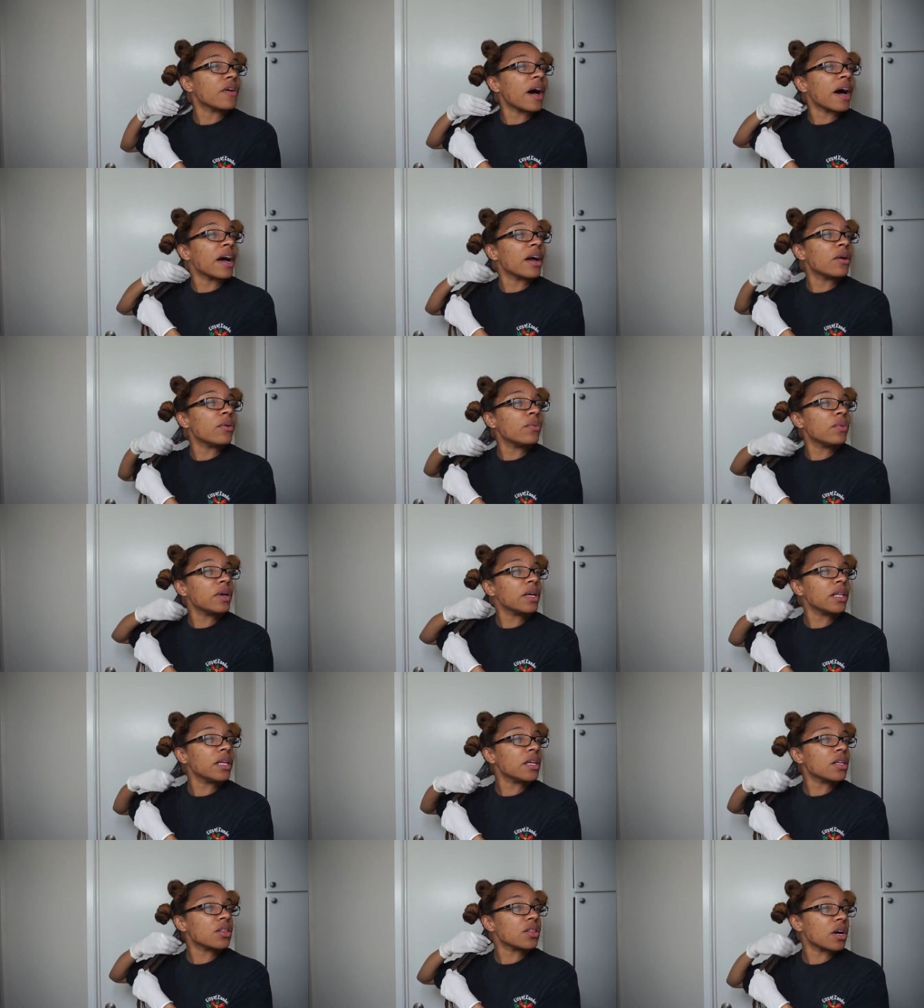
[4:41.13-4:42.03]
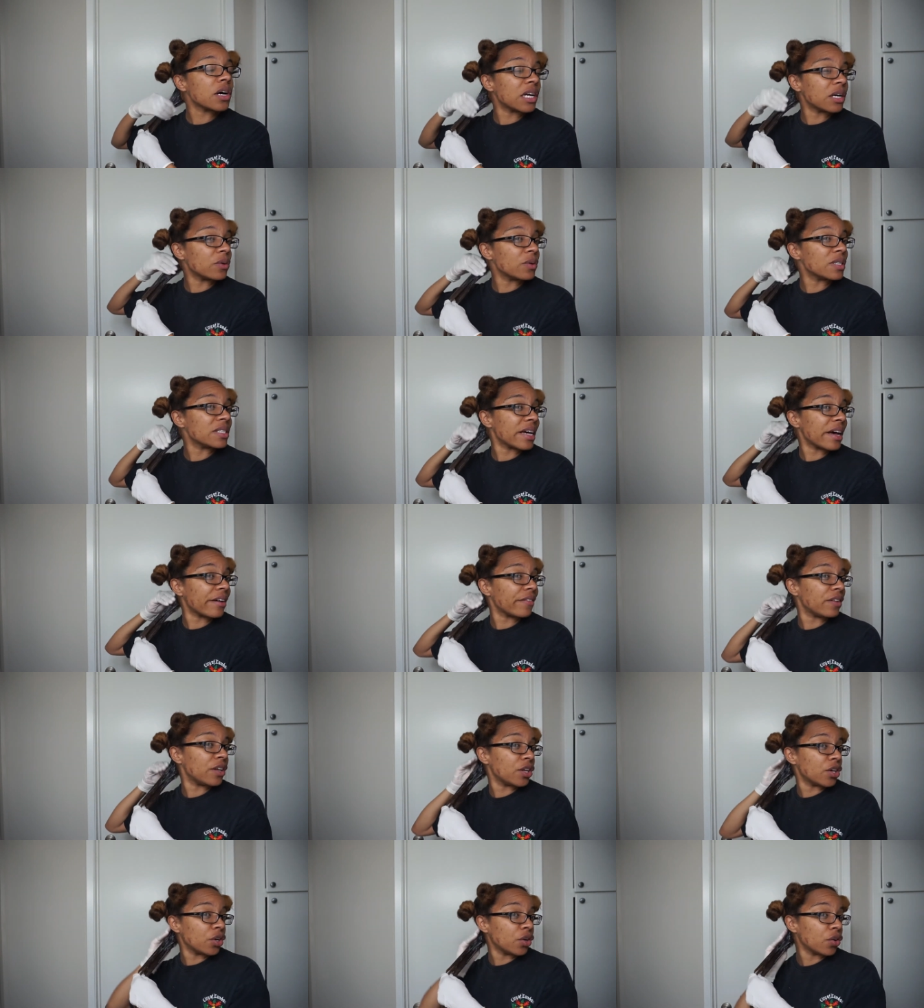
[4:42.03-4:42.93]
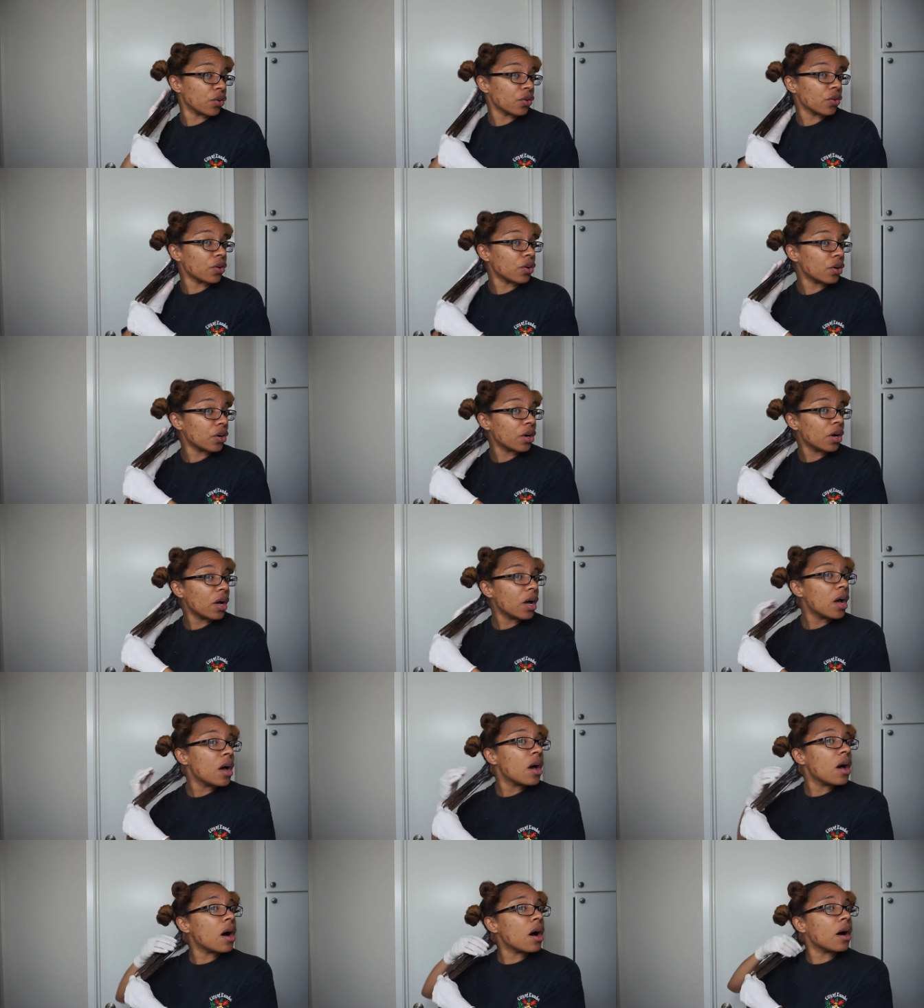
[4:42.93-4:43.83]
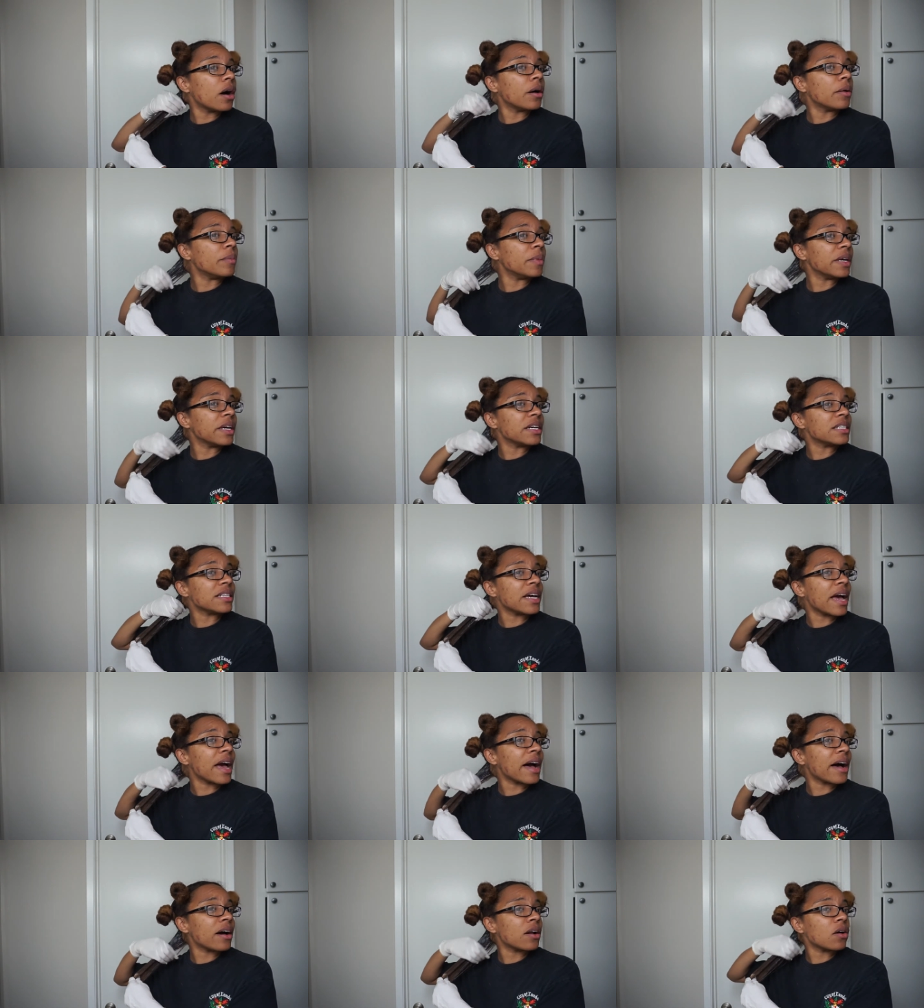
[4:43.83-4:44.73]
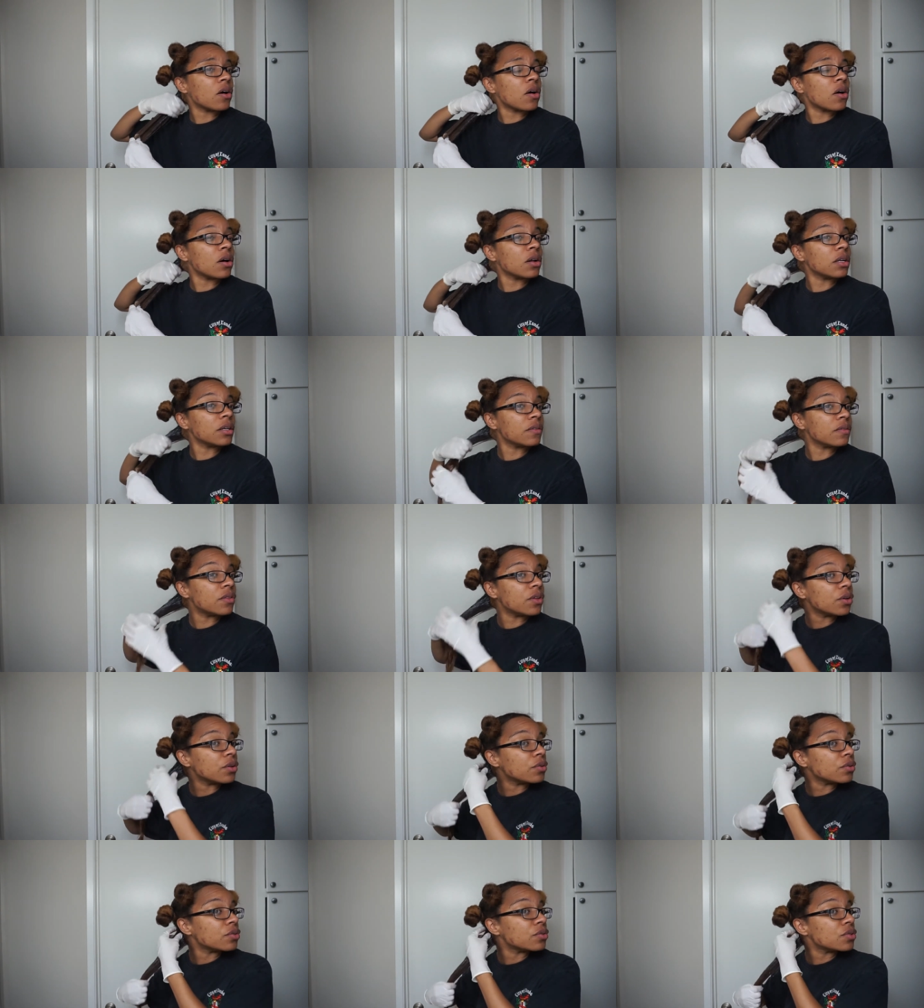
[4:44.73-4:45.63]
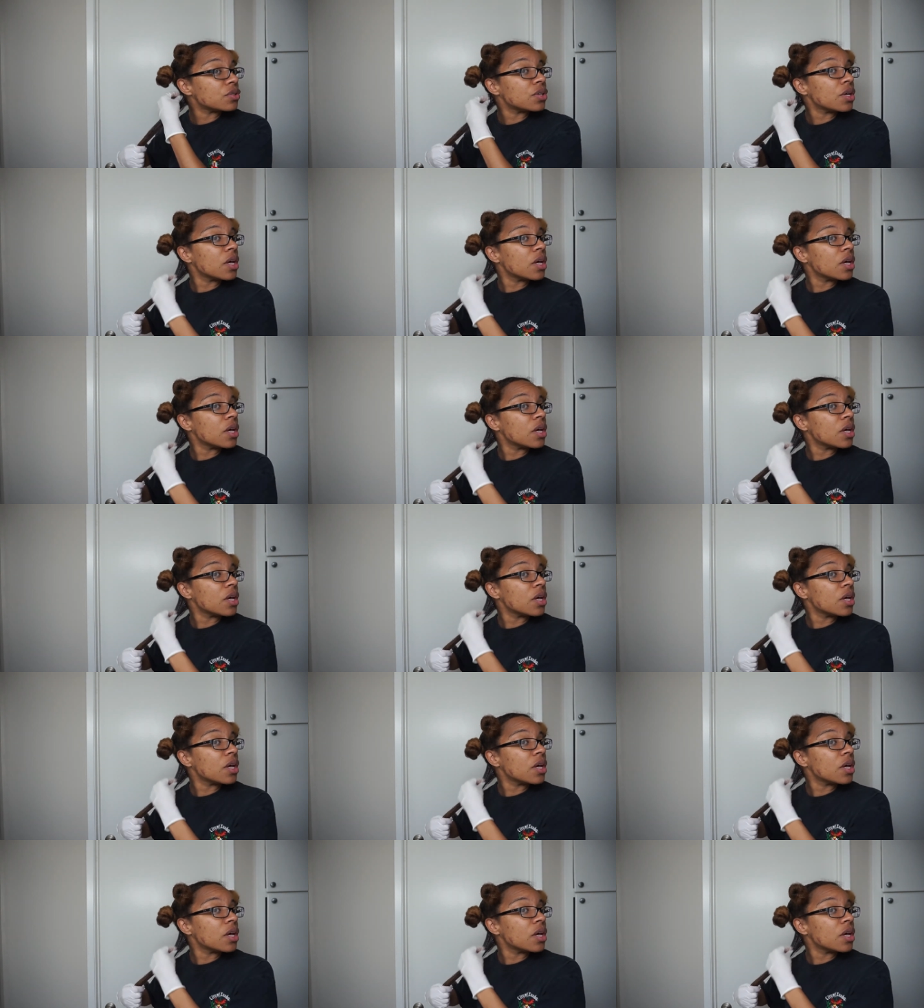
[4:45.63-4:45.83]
I really thought I was having a girl, because I had all of the